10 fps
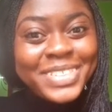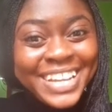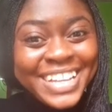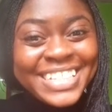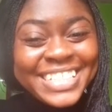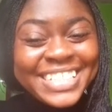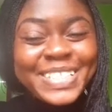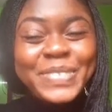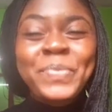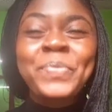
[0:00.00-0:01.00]
right?
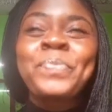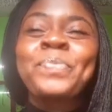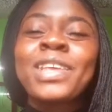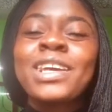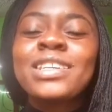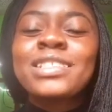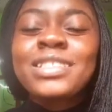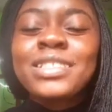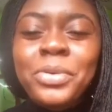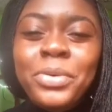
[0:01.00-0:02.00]

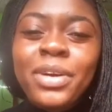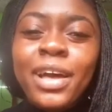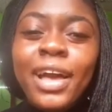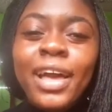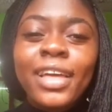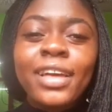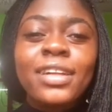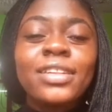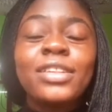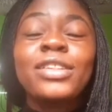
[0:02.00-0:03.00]
So I
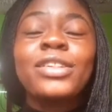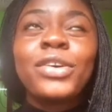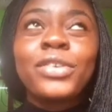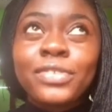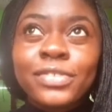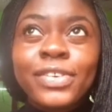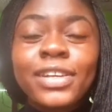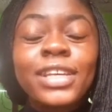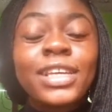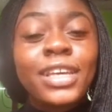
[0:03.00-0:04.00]
love
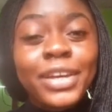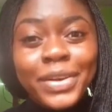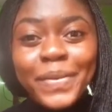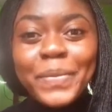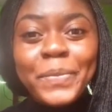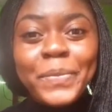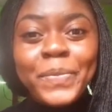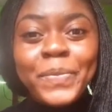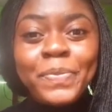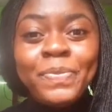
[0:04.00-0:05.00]
here.
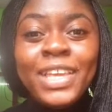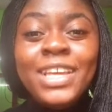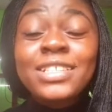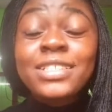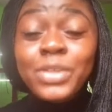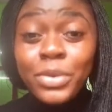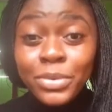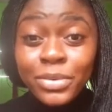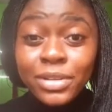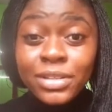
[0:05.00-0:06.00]

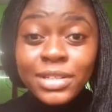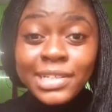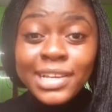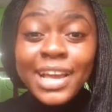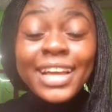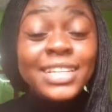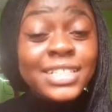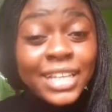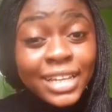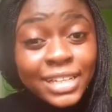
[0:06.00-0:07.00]
So I
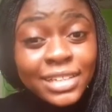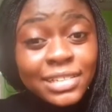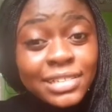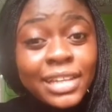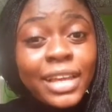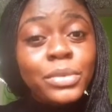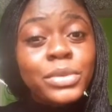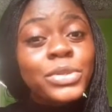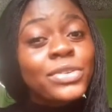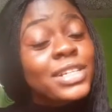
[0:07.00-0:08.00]
decided that I
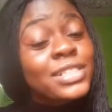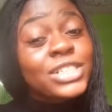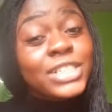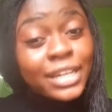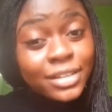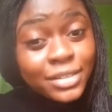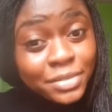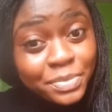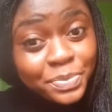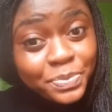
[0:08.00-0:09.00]
would create a
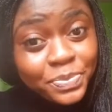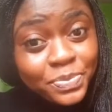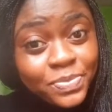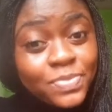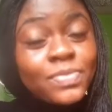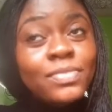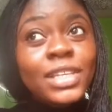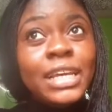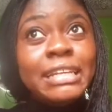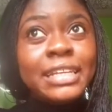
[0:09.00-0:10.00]
channel
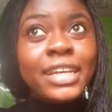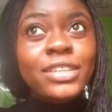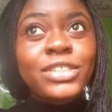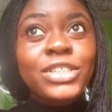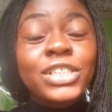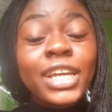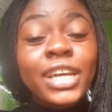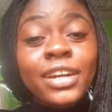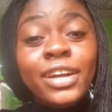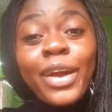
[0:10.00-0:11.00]
that I could
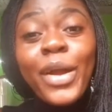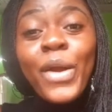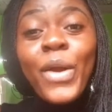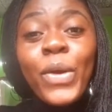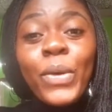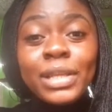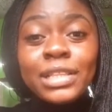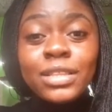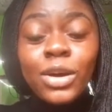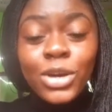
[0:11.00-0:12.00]
share with
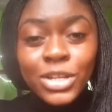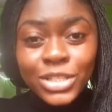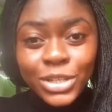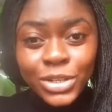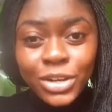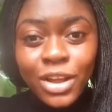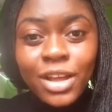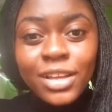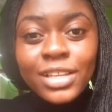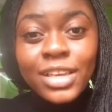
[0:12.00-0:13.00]
other
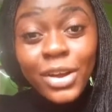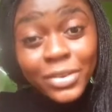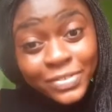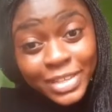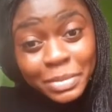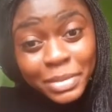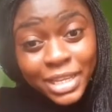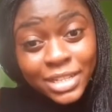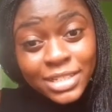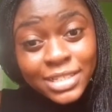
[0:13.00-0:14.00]
young
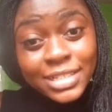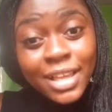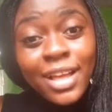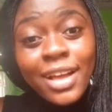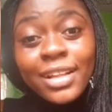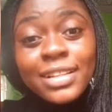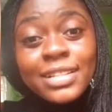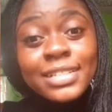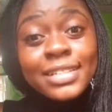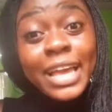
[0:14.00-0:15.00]
females
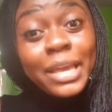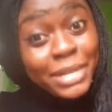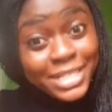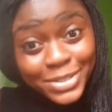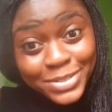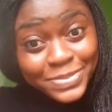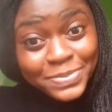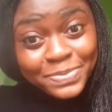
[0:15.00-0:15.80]
like myself